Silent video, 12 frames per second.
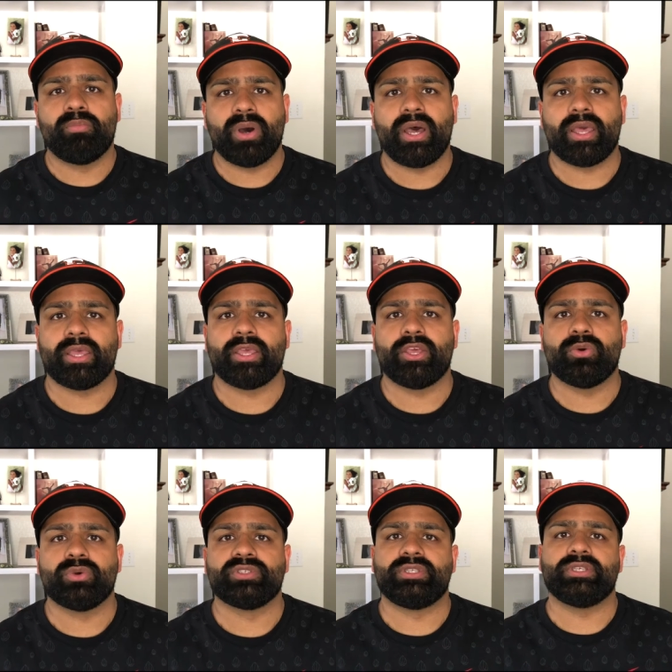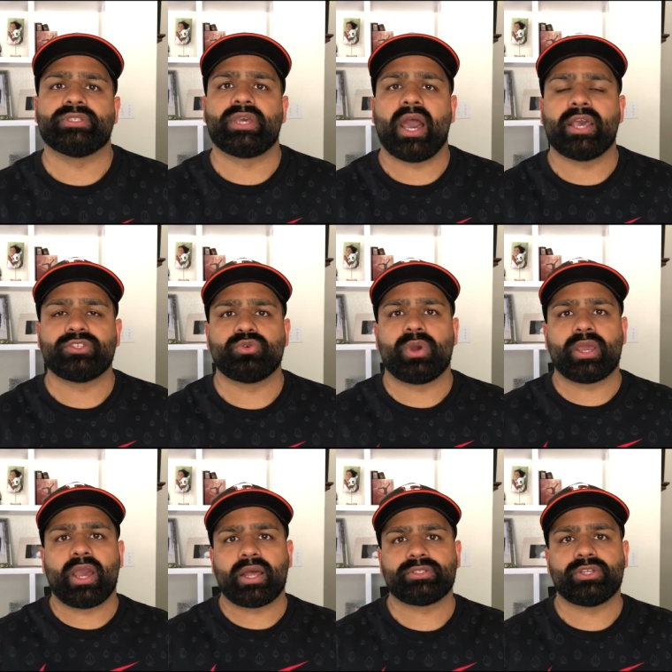But it was these guys who I
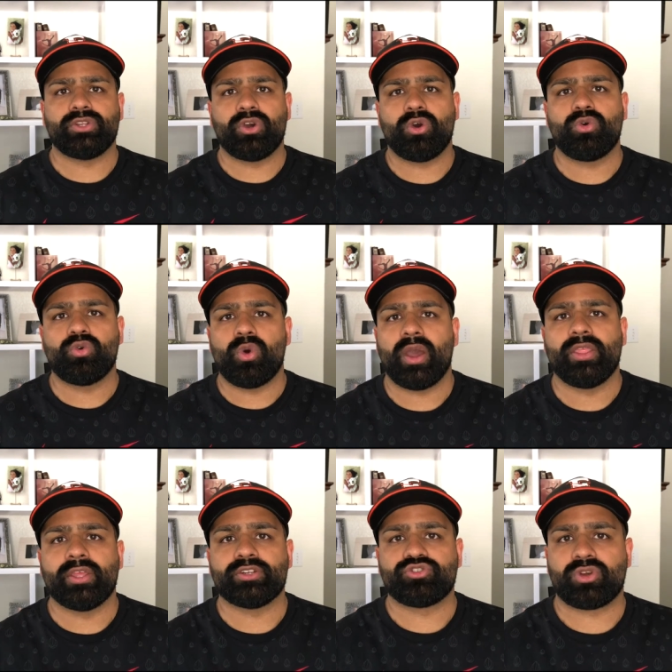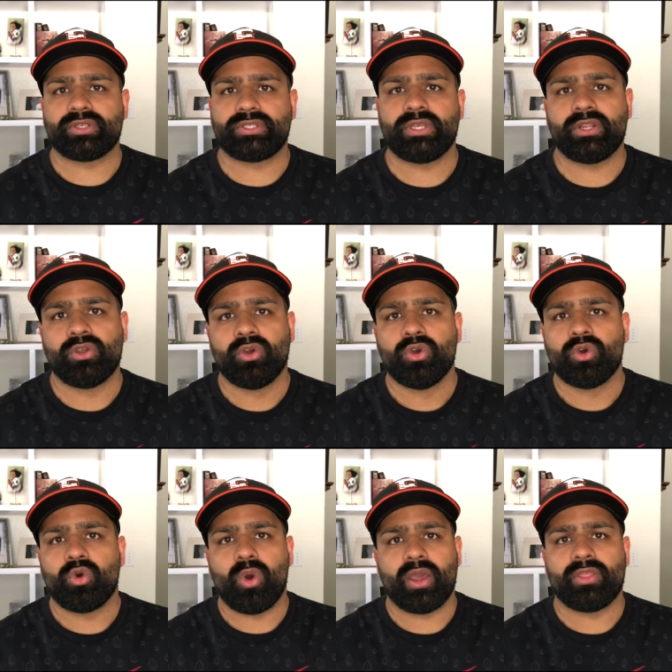got to know, who I then trusted,
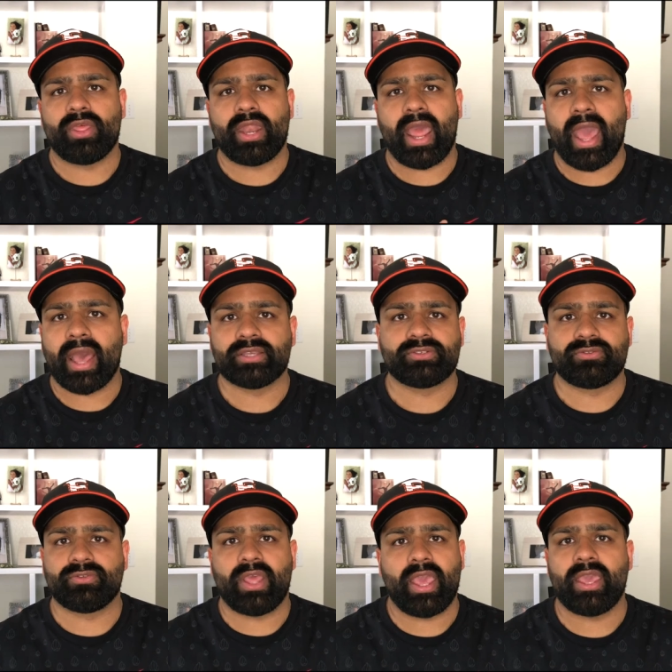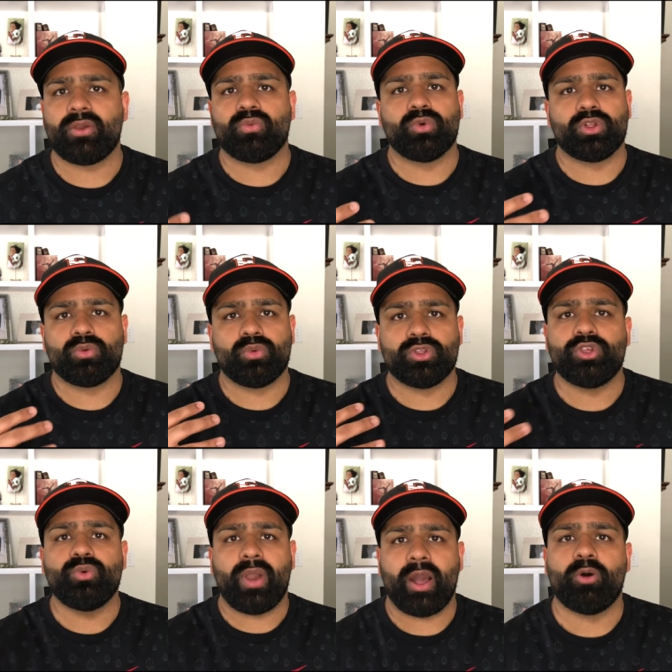who I then asked, hey, will, will
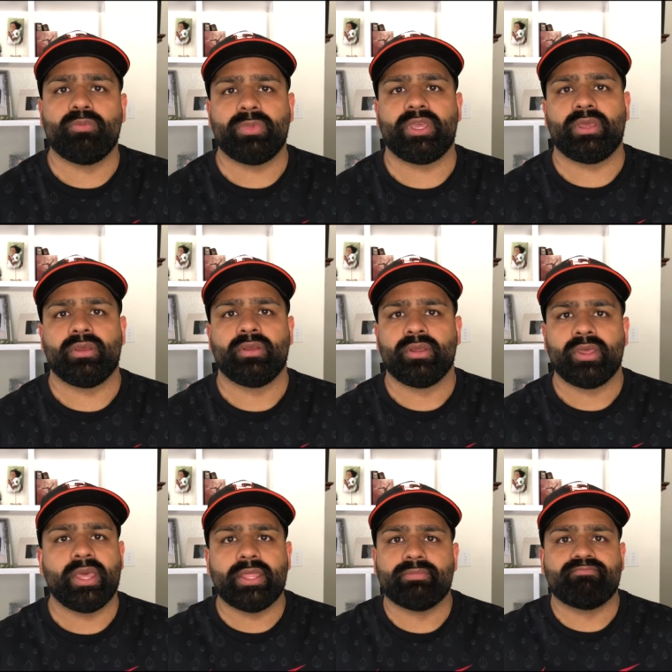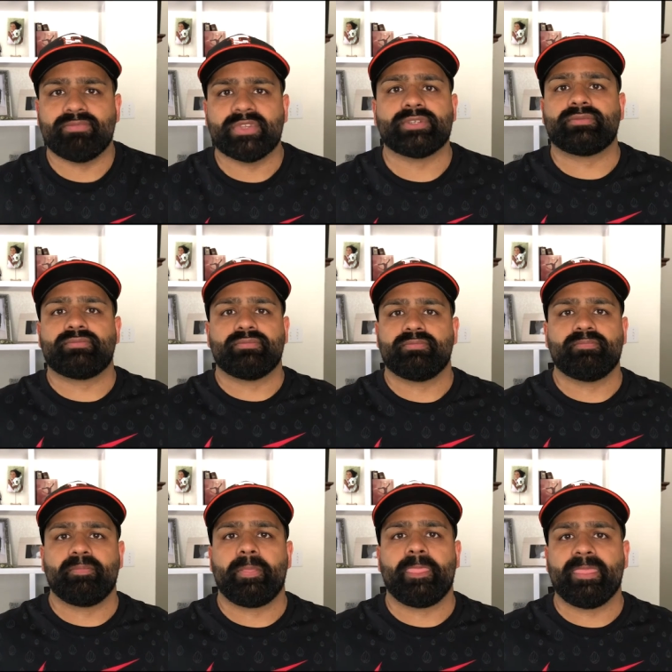you help me in this
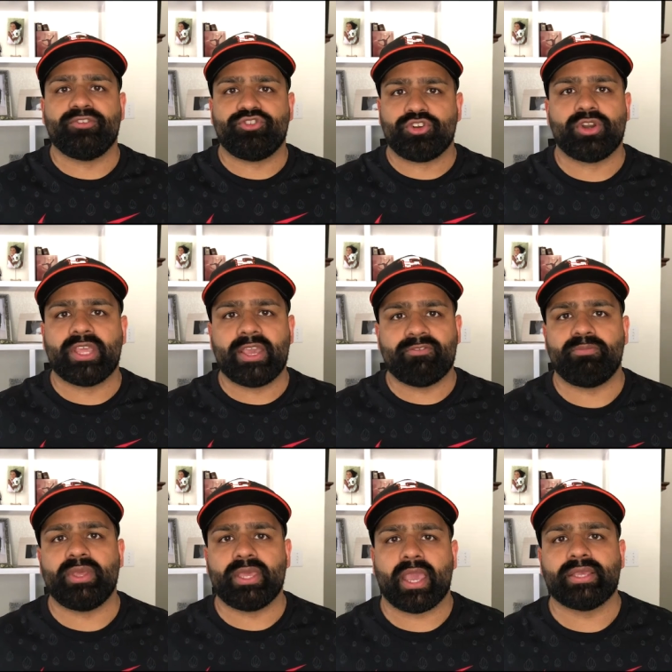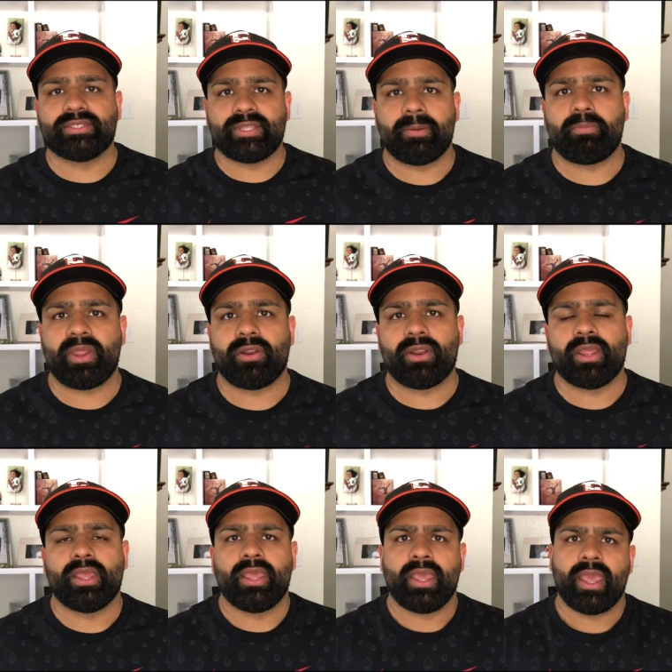journey of being a step parent?
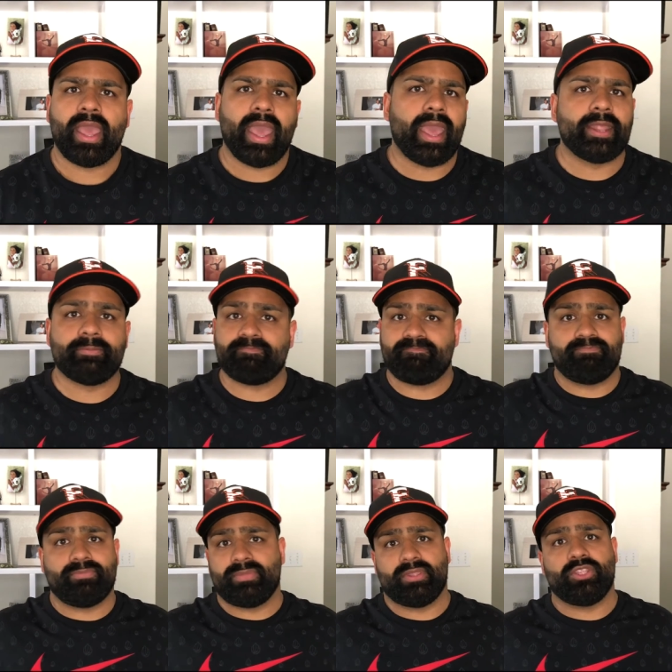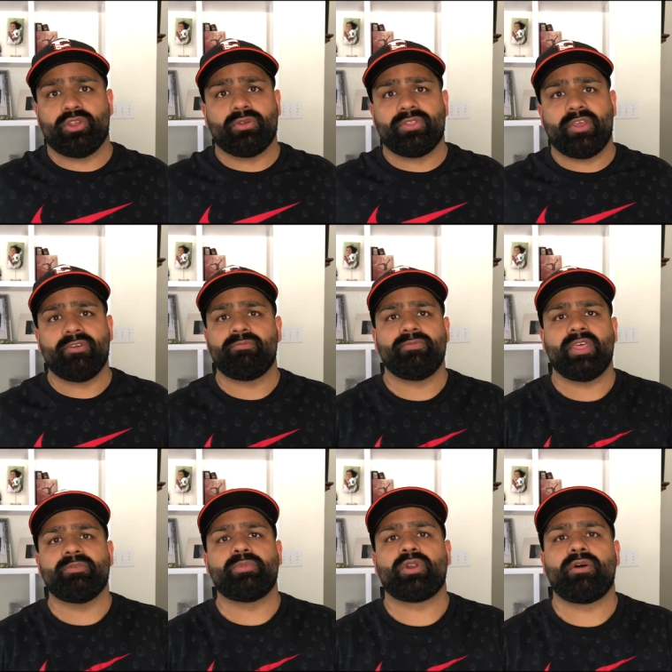and you know they've
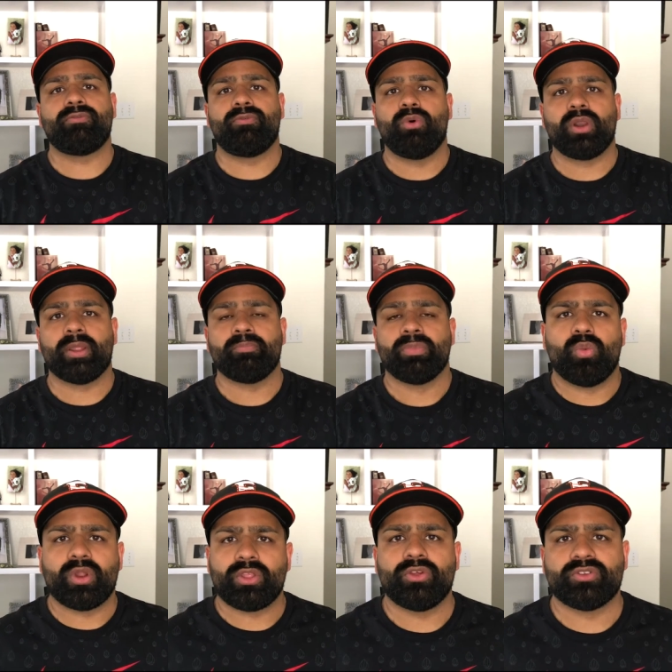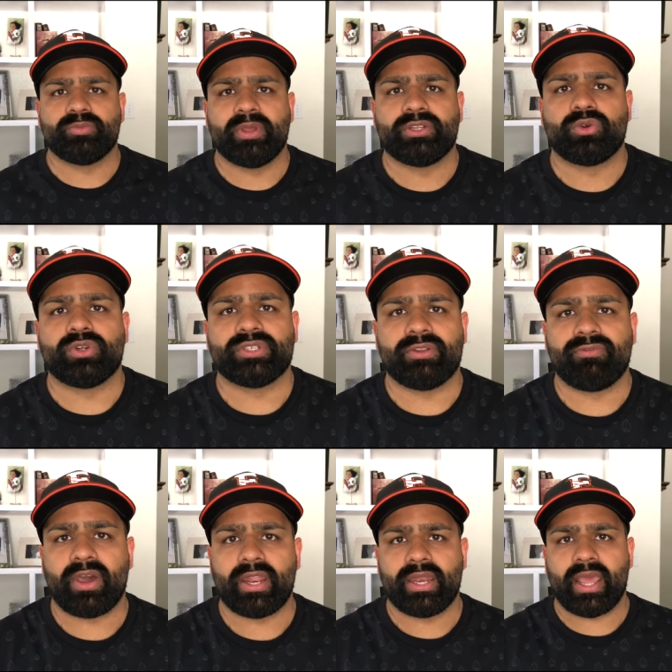they've been all for it. One of those mentors
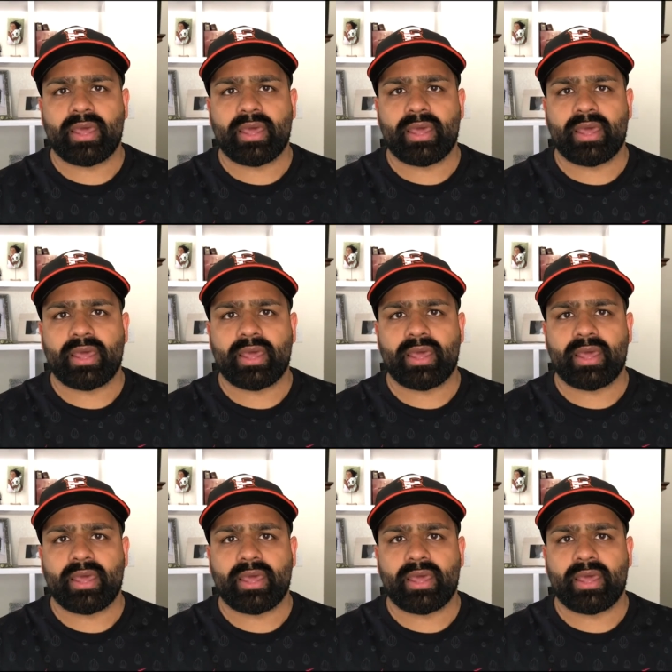invited